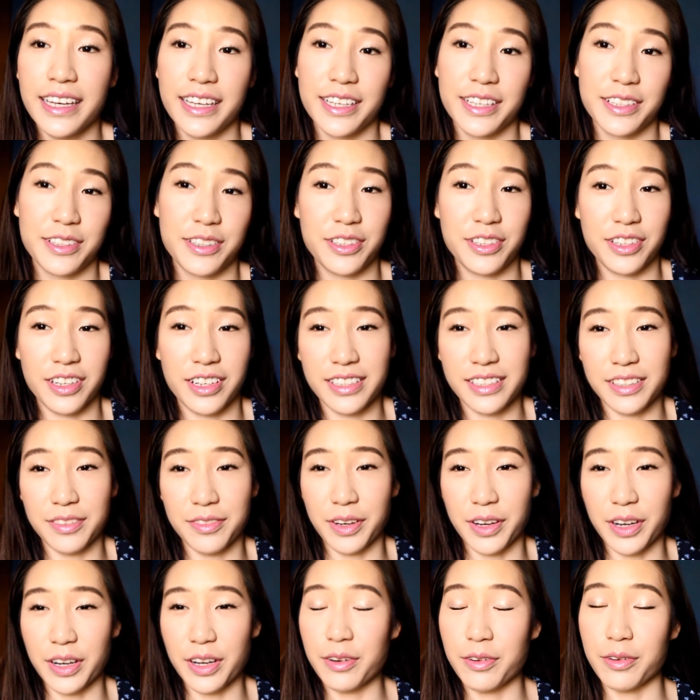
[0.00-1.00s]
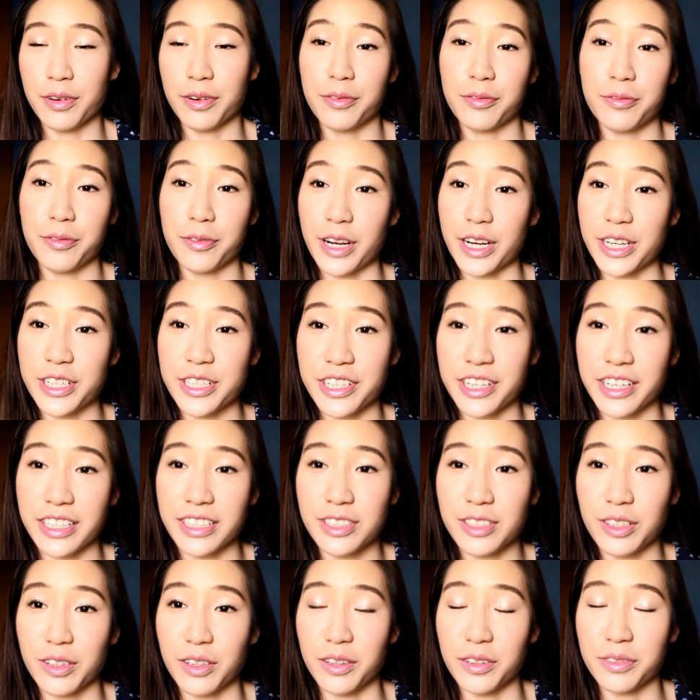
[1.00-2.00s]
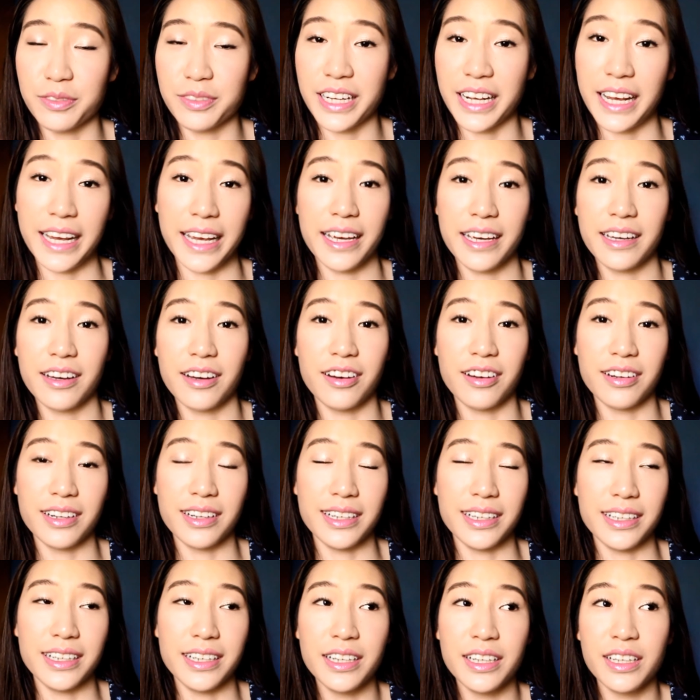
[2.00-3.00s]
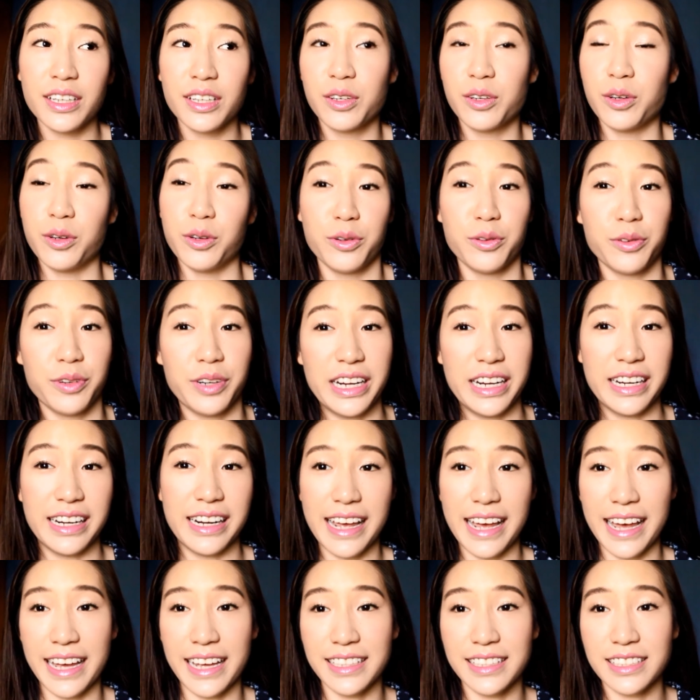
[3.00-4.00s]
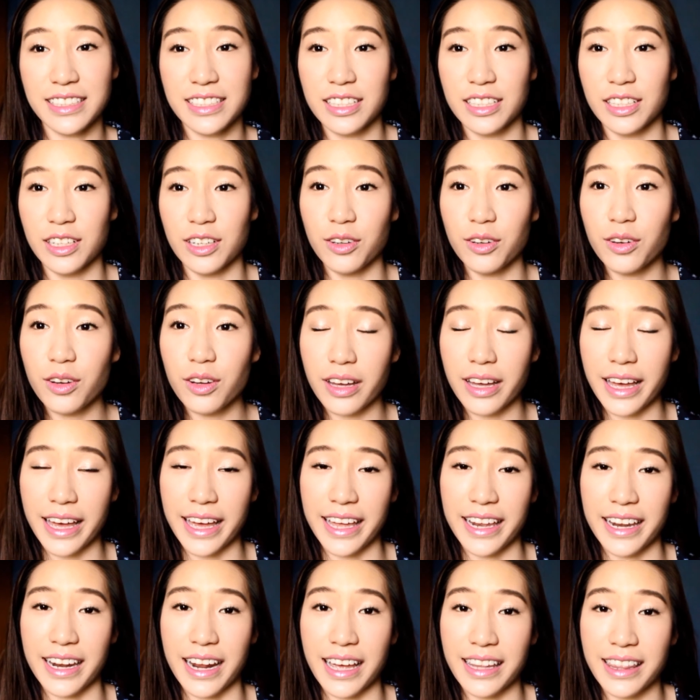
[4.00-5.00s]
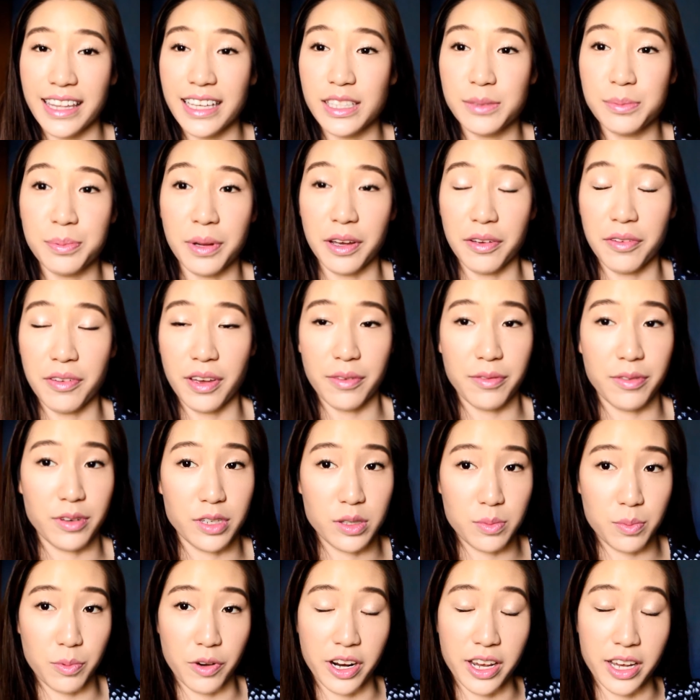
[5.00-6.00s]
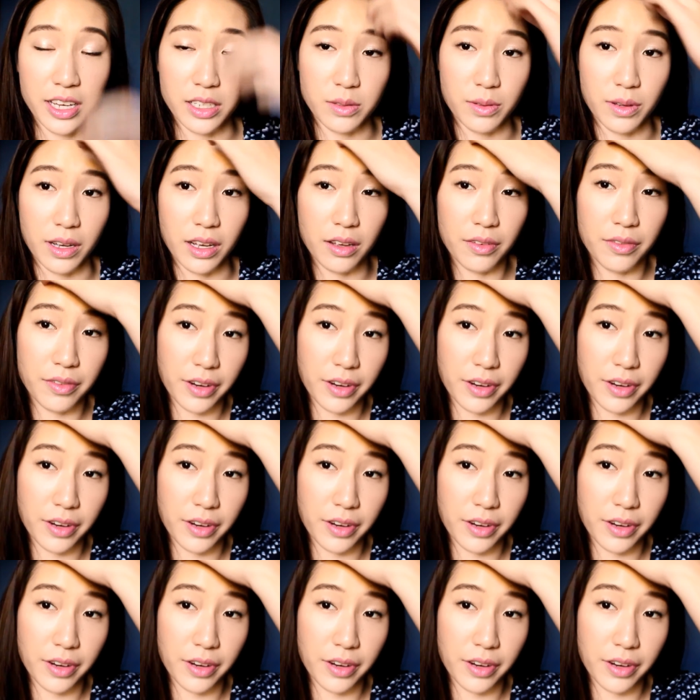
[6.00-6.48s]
It's just a very refreshing sort of take on a Korean-esque look, and I think it's perfect for spring as well.